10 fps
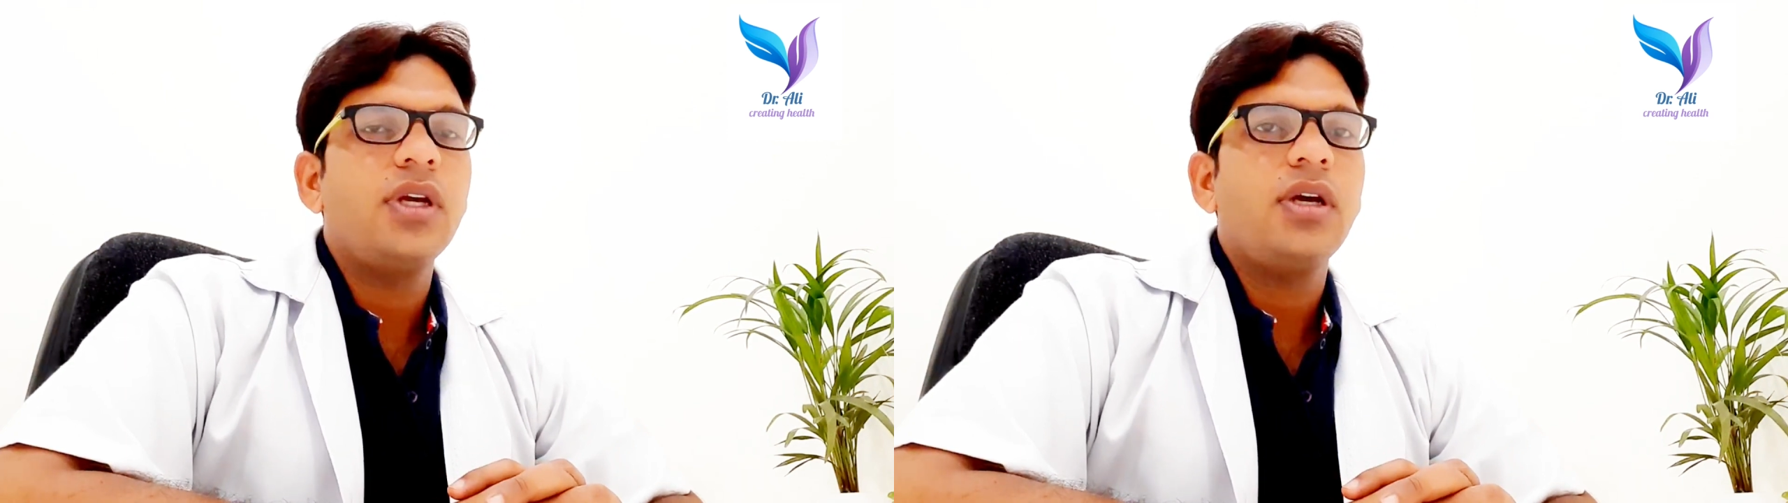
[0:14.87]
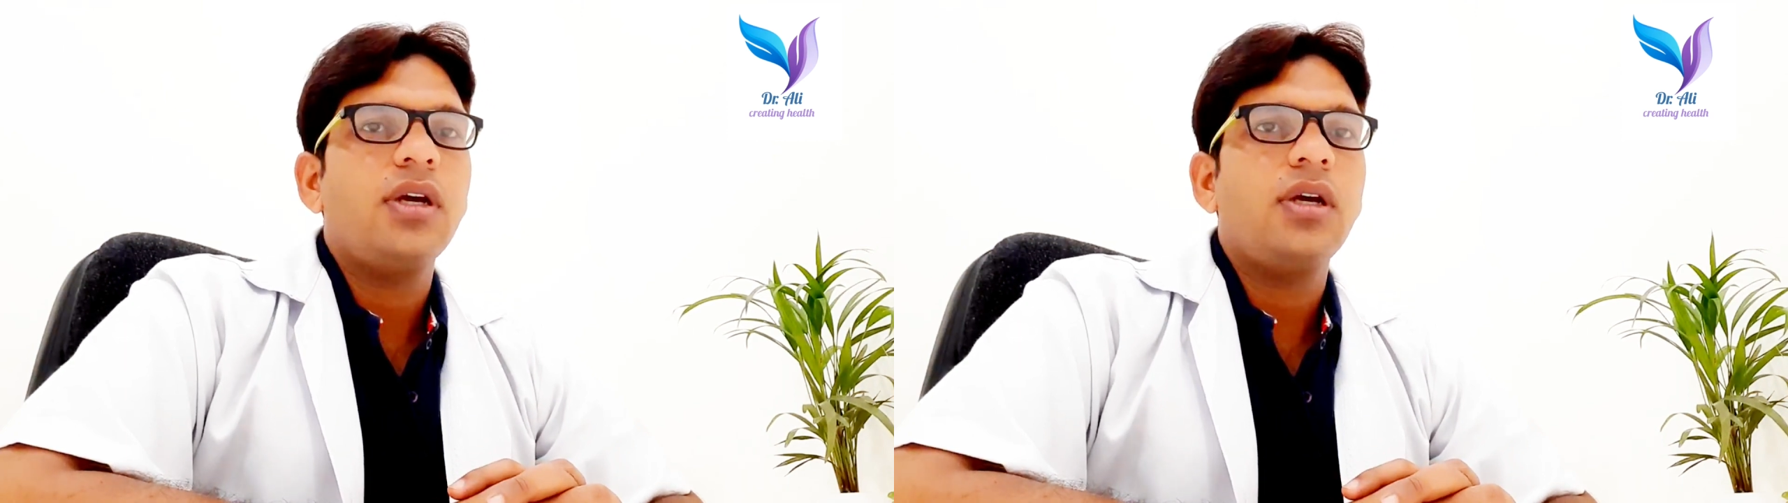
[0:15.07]

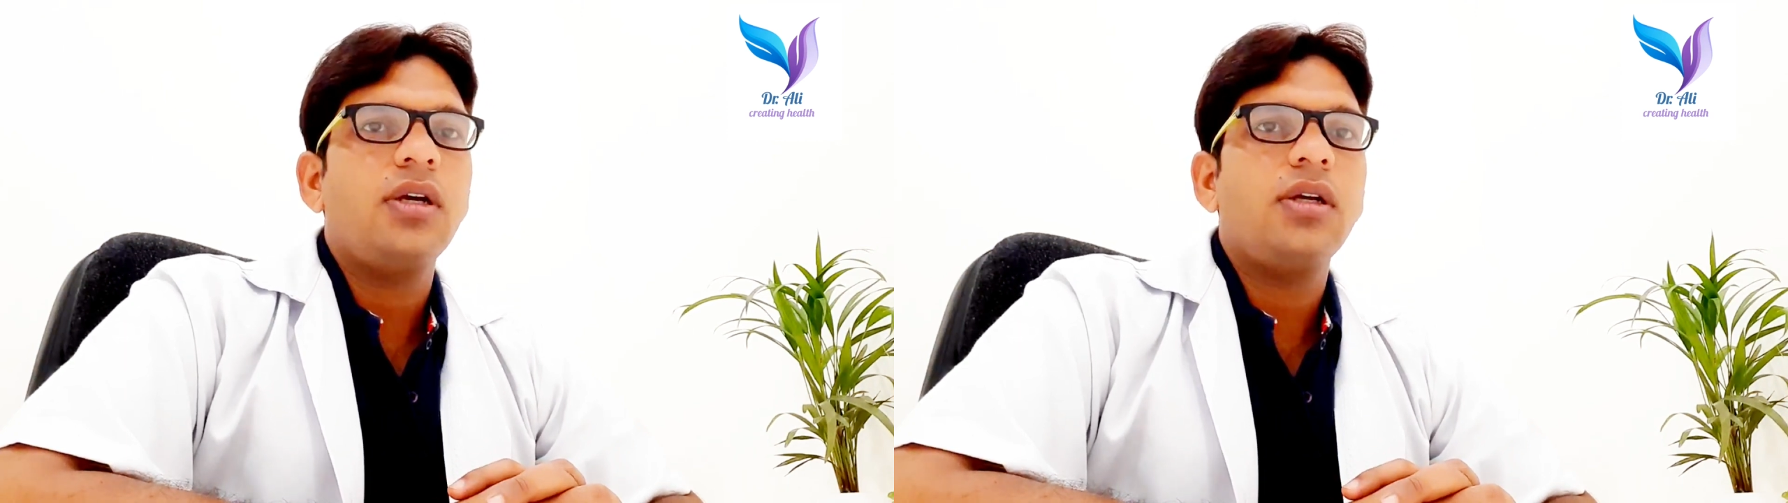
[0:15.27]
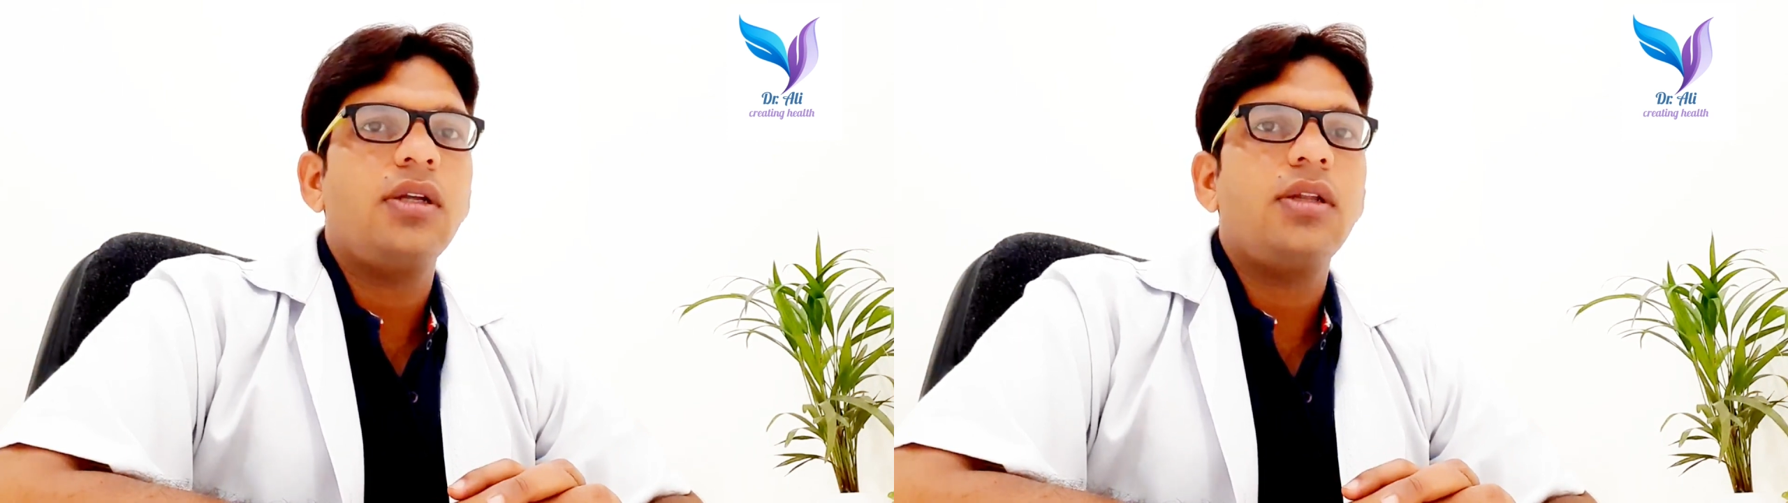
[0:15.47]

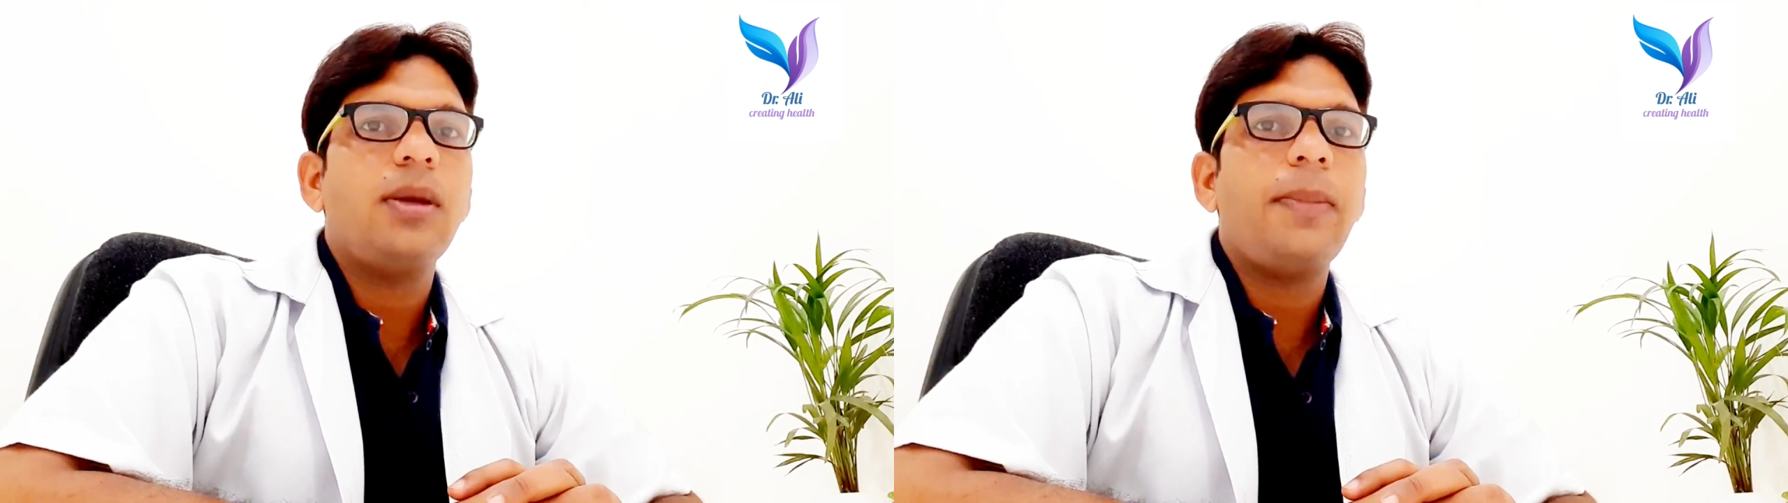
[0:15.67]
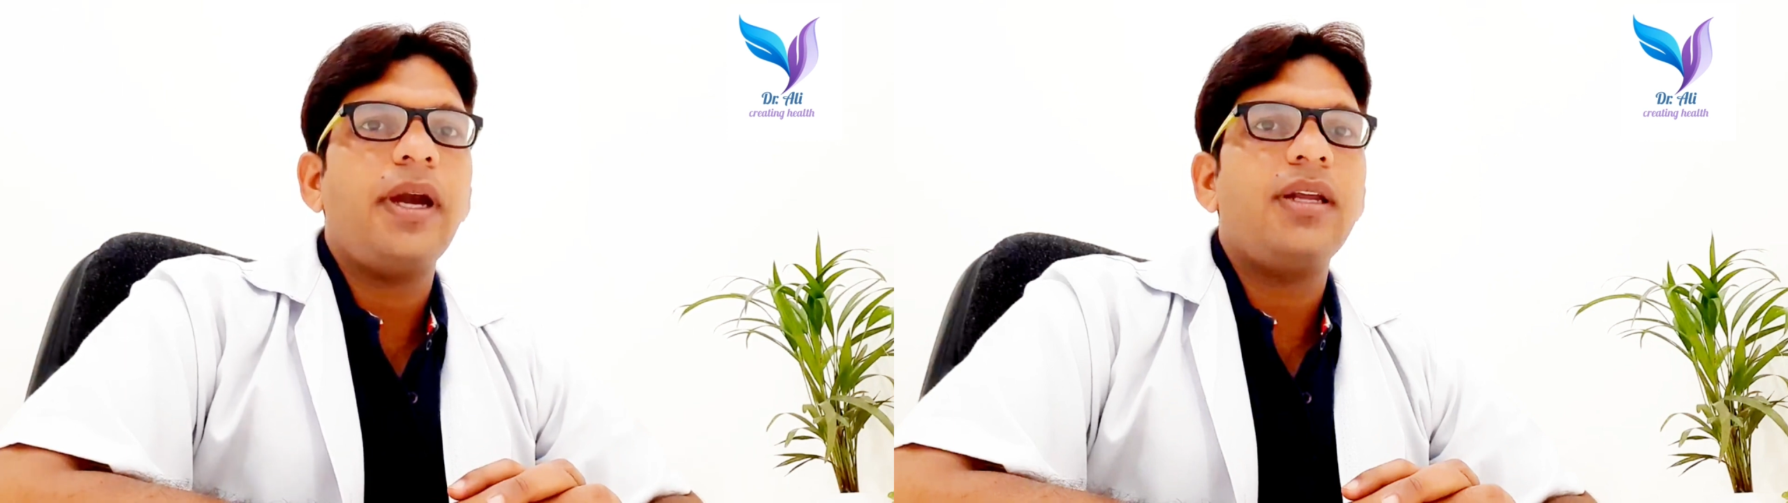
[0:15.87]
the
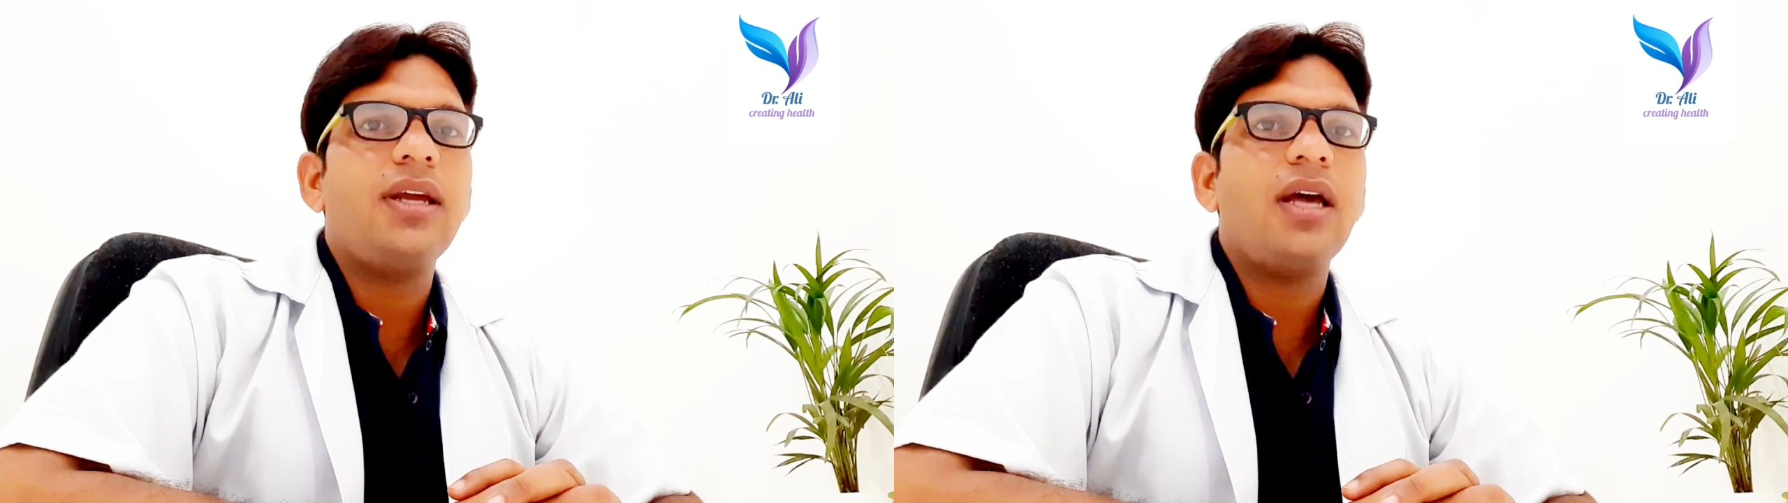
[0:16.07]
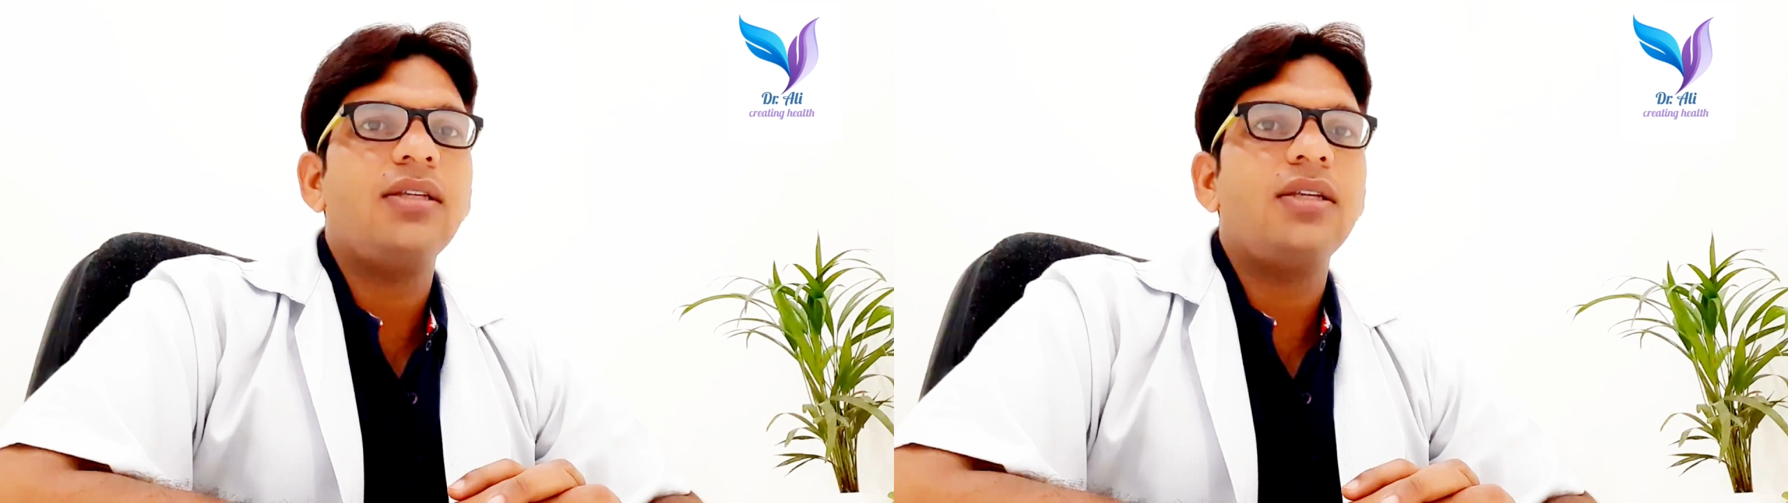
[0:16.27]

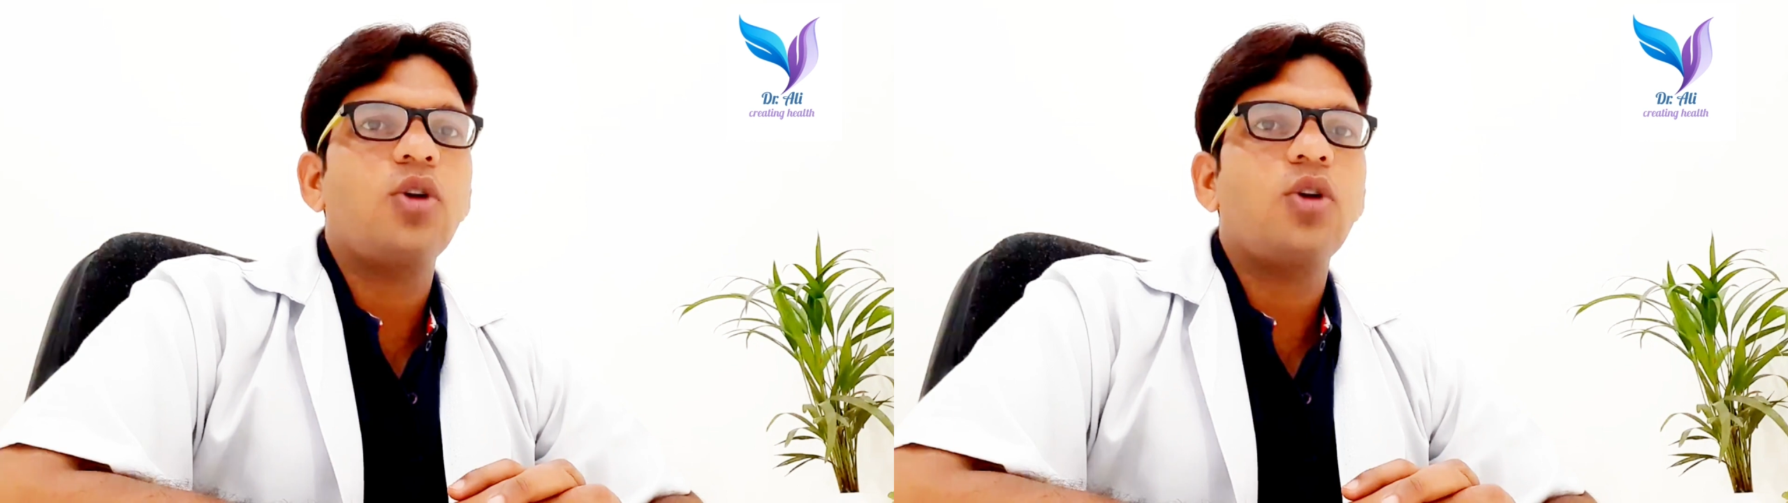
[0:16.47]
pancreas